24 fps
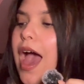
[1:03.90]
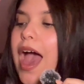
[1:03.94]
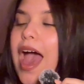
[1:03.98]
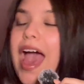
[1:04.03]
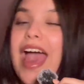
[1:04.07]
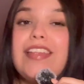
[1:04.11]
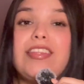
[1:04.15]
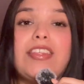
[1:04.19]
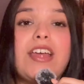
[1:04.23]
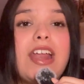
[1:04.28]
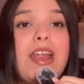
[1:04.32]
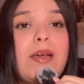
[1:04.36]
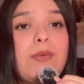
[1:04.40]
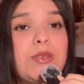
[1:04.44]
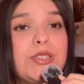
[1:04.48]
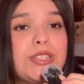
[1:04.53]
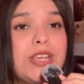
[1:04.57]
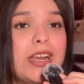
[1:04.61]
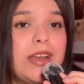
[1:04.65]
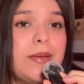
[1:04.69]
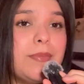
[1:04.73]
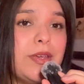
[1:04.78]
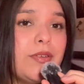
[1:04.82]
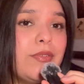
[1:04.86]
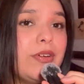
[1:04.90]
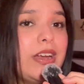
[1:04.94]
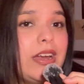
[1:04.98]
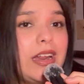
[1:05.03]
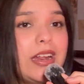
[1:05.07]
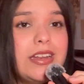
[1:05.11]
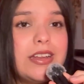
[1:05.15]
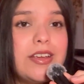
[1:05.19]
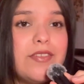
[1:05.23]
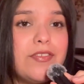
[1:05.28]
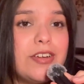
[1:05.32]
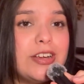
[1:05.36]
I thought I was going to be
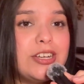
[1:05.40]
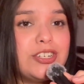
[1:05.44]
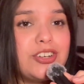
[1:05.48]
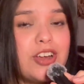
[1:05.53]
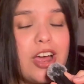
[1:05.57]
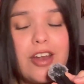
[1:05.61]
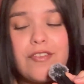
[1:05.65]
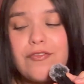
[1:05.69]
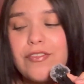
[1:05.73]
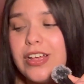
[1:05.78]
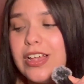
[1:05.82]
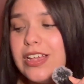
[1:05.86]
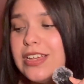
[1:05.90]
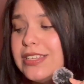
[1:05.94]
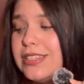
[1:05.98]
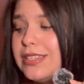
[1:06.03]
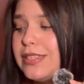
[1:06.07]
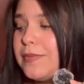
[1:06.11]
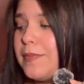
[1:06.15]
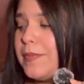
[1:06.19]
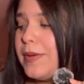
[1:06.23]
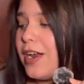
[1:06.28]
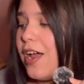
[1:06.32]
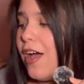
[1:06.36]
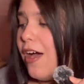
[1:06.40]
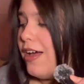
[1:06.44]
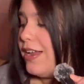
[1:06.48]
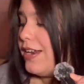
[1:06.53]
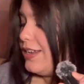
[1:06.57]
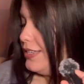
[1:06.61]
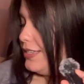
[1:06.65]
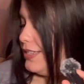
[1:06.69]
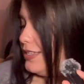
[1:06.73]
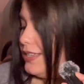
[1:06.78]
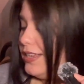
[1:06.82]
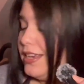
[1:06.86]
reading different genres, but
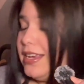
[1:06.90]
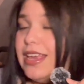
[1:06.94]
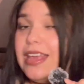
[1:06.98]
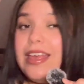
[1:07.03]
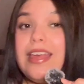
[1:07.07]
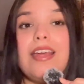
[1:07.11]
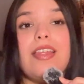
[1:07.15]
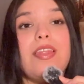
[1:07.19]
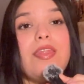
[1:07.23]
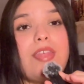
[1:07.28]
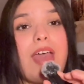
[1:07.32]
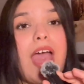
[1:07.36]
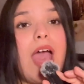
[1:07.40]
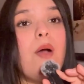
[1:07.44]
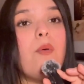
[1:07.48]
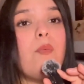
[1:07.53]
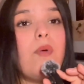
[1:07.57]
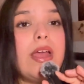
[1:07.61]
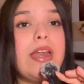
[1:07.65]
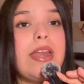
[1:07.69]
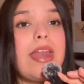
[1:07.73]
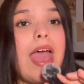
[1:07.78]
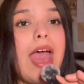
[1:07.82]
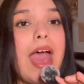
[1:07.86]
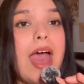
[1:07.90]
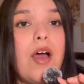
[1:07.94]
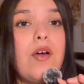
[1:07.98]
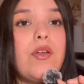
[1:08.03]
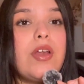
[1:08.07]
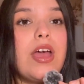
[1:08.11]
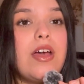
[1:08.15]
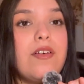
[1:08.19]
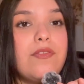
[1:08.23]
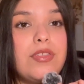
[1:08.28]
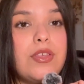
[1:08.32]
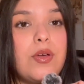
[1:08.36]
honestly, that went
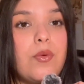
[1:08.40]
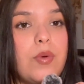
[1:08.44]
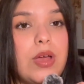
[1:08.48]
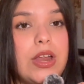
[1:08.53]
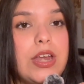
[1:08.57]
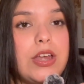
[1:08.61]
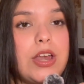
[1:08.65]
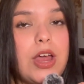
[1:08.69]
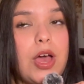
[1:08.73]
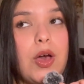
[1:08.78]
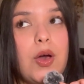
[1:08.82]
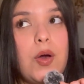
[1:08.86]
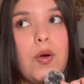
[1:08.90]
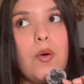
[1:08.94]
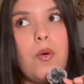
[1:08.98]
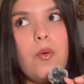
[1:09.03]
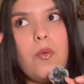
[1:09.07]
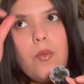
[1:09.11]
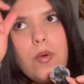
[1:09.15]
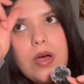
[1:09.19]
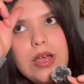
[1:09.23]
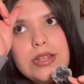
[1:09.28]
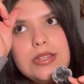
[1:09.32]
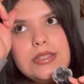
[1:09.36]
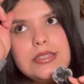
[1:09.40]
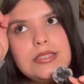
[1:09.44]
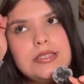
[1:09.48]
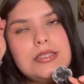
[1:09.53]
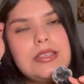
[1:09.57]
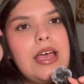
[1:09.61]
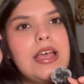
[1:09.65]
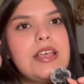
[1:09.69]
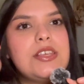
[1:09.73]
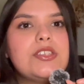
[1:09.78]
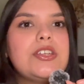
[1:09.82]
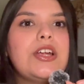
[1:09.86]
out of the window
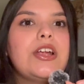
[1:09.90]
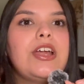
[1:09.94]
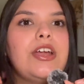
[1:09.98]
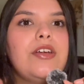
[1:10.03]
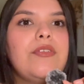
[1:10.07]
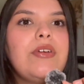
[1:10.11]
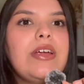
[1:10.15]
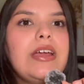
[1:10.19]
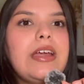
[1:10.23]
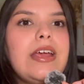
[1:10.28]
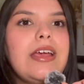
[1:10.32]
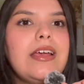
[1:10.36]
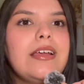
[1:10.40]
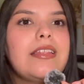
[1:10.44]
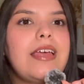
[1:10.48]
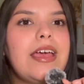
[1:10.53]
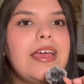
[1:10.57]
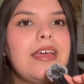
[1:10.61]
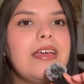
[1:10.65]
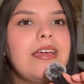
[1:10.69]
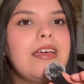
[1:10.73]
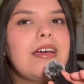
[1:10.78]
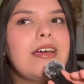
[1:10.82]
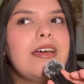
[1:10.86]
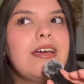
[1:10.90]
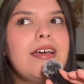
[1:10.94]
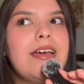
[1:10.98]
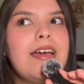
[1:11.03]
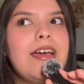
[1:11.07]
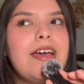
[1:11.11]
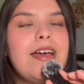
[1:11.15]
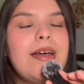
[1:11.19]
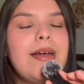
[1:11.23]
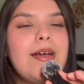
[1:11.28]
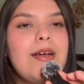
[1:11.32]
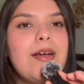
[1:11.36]
once I started reading like
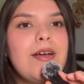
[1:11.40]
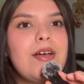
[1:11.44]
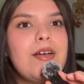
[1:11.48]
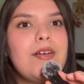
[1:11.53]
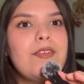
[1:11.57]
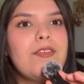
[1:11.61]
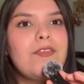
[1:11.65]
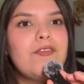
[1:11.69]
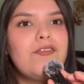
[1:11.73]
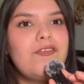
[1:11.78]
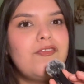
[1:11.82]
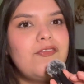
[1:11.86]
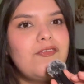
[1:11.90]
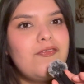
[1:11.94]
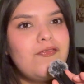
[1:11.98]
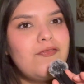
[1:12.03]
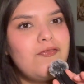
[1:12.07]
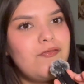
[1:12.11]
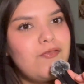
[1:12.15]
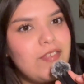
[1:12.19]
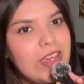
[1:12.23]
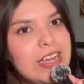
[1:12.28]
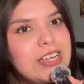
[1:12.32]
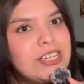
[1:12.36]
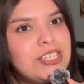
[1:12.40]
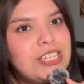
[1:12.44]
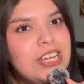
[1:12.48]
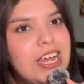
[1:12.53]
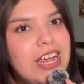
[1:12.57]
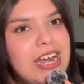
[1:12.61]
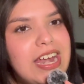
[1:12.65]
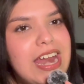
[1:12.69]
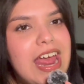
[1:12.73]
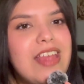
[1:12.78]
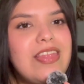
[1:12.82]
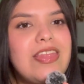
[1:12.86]

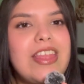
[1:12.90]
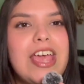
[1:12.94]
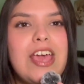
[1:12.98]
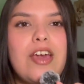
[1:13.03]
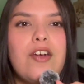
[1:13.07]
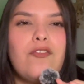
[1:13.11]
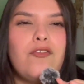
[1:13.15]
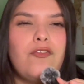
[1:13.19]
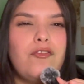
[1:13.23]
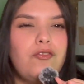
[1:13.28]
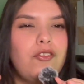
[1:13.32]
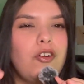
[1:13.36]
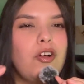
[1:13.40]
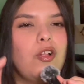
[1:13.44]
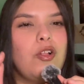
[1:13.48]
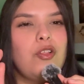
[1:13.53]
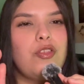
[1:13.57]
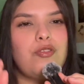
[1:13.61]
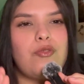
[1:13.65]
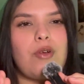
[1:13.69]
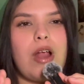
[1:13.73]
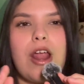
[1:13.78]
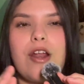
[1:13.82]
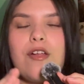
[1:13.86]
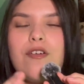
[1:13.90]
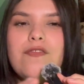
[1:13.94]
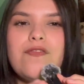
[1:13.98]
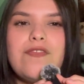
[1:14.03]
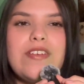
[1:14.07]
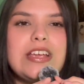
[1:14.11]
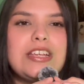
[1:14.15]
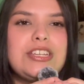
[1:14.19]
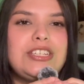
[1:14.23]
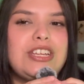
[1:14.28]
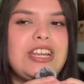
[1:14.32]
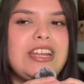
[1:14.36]
fiction and like full throttle
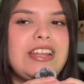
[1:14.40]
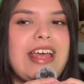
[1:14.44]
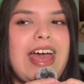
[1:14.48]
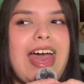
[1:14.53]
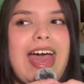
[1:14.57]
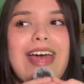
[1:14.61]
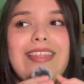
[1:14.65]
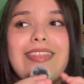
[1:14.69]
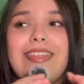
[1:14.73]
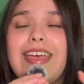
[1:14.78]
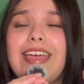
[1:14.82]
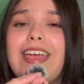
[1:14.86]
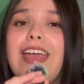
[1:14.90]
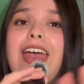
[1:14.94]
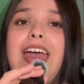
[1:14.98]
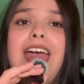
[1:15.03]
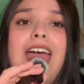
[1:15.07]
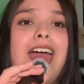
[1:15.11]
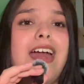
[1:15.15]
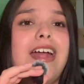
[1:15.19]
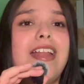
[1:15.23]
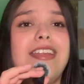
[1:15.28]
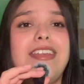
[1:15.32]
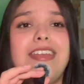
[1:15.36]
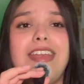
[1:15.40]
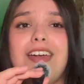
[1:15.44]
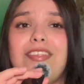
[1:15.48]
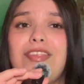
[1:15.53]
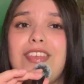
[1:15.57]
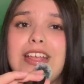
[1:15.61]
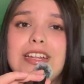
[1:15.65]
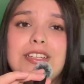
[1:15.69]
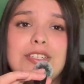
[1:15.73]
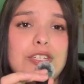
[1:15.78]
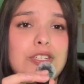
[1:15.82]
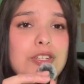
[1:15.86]
fiction that had like
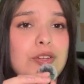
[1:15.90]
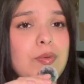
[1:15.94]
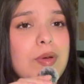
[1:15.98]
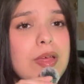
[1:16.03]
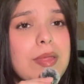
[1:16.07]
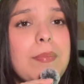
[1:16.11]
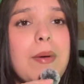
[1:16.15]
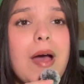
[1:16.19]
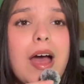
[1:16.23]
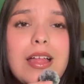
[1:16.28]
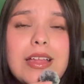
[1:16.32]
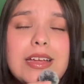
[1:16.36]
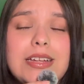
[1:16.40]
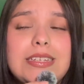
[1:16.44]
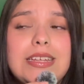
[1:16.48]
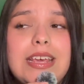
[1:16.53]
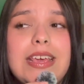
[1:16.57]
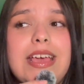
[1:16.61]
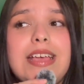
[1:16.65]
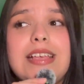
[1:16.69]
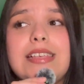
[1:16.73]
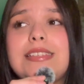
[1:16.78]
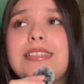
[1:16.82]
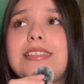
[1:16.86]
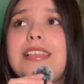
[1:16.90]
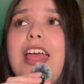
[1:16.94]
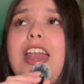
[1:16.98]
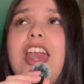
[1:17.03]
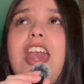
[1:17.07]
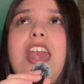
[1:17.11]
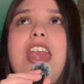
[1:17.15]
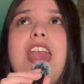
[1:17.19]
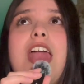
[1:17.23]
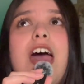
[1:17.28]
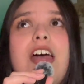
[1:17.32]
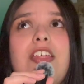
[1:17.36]
nothing to do with politics,
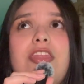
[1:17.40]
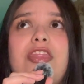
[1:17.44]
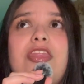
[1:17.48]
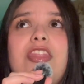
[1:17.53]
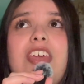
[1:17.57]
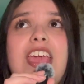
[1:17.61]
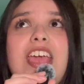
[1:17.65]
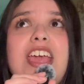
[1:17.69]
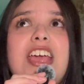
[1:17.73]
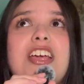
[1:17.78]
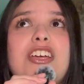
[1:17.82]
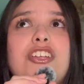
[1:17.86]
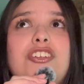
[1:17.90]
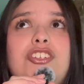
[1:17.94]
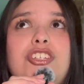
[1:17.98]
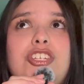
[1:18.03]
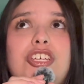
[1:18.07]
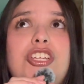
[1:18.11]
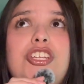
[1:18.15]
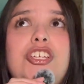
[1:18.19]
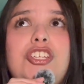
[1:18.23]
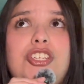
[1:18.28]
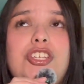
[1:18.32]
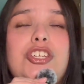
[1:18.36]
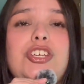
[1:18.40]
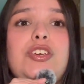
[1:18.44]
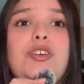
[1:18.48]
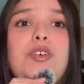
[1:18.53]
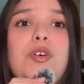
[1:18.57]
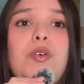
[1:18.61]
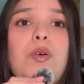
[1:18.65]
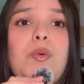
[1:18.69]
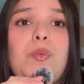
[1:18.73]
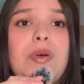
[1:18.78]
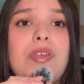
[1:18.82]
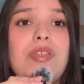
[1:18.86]
nothing to
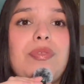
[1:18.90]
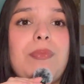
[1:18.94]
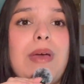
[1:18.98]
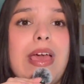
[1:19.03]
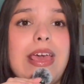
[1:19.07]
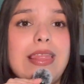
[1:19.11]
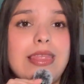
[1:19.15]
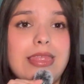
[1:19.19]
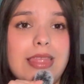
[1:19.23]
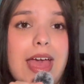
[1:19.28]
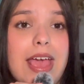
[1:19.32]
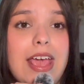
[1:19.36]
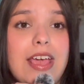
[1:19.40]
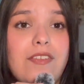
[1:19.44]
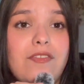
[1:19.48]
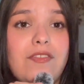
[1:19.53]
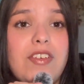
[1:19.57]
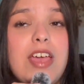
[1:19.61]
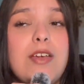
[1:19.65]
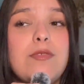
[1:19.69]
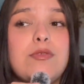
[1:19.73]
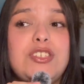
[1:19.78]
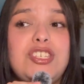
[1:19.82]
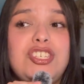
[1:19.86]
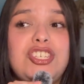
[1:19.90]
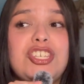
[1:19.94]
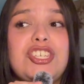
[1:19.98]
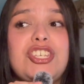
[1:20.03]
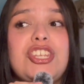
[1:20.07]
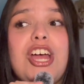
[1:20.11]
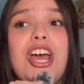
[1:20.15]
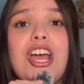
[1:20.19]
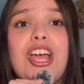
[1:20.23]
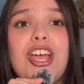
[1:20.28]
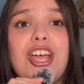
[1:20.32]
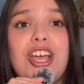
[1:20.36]
do with my life. It was
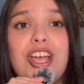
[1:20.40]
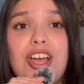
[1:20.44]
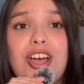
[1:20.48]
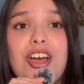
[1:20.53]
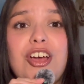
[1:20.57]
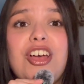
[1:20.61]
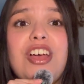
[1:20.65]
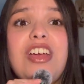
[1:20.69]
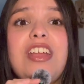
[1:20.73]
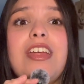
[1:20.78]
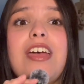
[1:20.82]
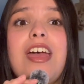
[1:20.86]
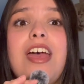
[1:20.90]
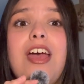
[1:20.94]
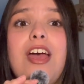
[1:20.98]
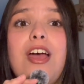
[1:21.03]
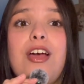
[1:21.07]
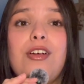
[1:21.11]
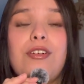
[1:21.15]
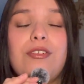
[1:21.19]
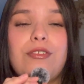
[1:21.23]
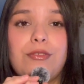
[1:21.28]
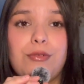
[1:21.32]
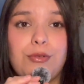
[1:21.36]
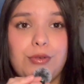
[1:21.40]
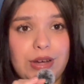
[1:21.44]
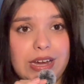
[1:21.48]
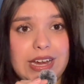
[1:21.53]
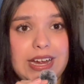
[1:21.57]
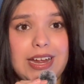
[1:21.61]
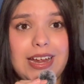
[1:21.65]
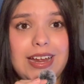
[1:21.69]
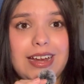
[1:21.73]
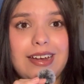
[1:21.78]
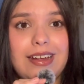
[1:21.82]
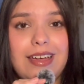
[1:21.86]
just a good
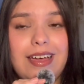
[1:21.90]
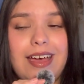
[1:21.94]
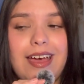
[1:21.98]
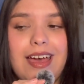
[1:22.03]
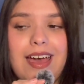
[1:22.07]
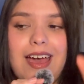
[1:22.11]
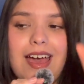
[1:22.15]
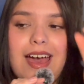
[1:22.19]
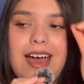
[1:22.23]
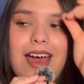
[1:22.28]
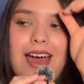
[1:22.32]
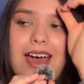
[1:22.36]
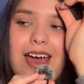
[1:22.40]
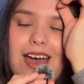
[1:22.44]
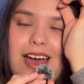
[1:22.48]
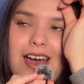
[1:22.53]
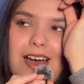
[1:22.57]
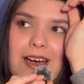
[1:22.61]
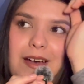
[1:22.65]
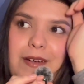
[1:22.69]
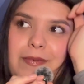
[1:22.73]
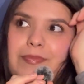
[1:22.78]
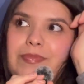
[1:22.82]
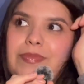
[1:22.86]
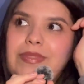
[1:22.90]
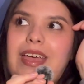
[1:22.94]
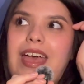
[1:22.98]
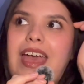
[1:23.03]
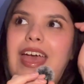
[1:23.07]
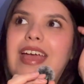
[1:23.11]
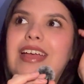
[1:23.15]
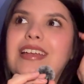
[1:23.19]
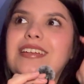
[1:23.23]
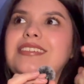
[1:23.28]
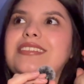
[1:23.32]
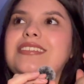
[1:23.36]
read.
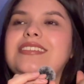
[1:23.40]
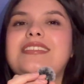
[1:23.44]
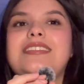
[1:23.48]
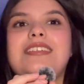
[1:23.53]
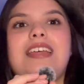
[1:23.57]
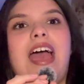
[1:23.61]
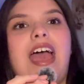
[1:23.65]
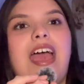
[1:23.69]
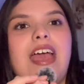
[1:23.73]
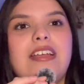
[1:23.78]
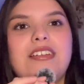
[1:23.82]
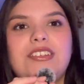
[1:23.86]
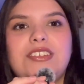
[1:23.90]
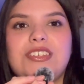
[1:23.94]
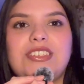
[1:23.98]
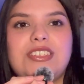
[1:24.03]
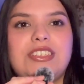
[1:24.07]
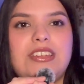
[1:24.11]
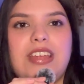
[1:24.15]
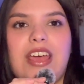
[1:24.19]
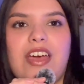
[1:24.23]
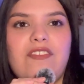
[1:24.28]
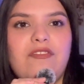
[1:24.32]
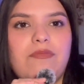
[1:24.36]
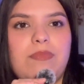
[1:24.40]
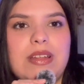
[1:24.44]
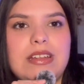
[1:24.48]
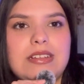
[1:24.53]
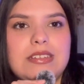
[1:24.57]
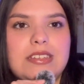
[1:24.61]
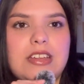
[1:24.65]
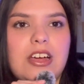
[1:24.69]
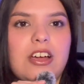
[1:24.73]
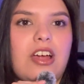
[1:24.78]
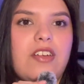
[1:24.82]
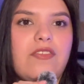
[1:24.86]
And I just have been
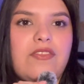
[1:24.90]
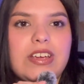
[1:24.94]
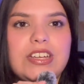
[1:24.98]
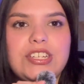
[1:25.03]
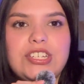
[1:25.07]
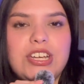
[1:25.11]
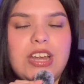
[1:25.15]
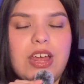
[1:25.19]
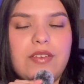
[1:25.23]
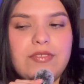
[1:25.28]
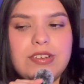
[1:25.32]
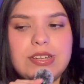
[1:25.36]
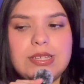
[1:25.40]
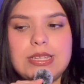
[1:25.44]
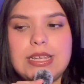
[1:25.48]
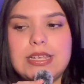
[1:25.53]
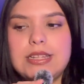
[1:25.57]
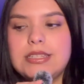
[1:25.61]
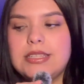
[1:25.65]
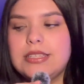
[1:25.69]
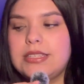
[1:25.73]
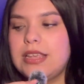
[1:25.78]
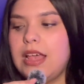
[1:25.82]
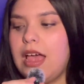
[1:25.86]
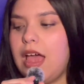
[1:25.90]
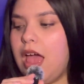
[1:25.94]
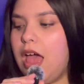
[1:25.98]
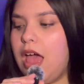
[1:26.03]
stuck on fiction ever since.